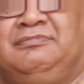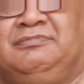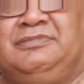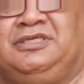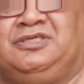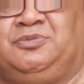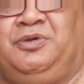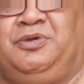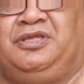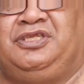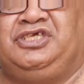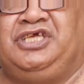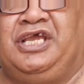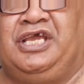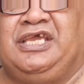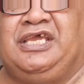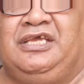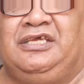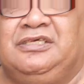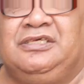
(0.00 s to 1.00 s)
But it's worth
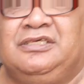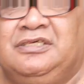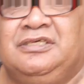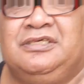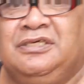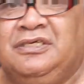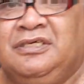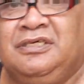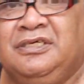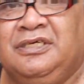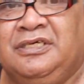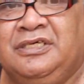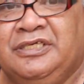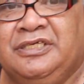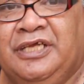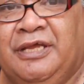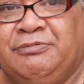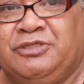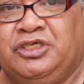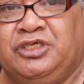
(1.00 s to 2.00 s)
checking.
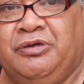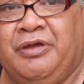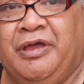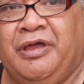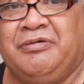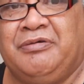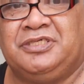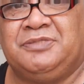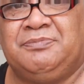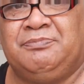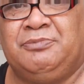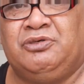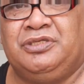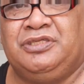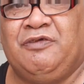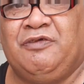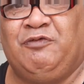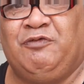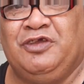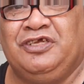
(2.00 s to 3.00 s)
Yep, 2 hours
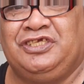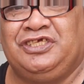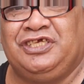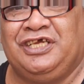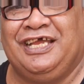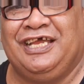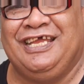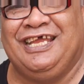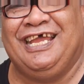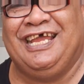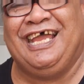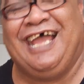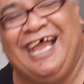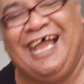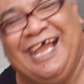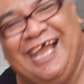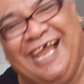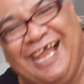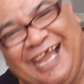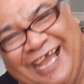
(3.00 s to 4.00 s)
more in the future.
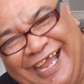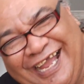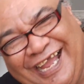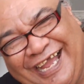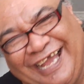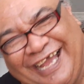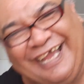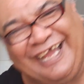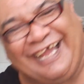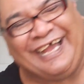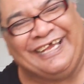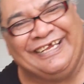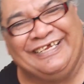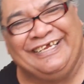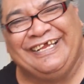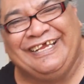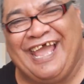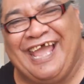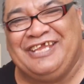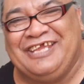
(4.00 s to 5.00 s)

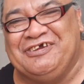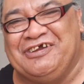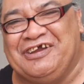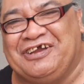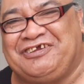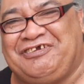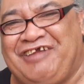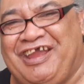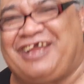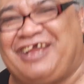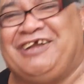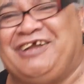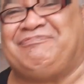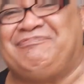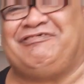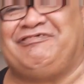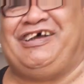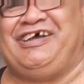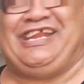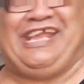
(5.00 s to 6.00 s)
Hey, you're a crack up
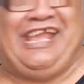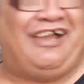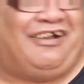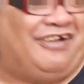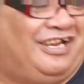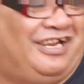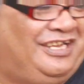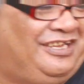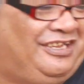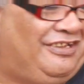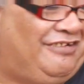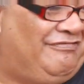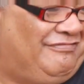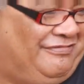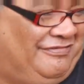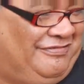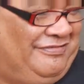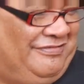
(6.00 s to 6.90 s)
already, our Island Girl.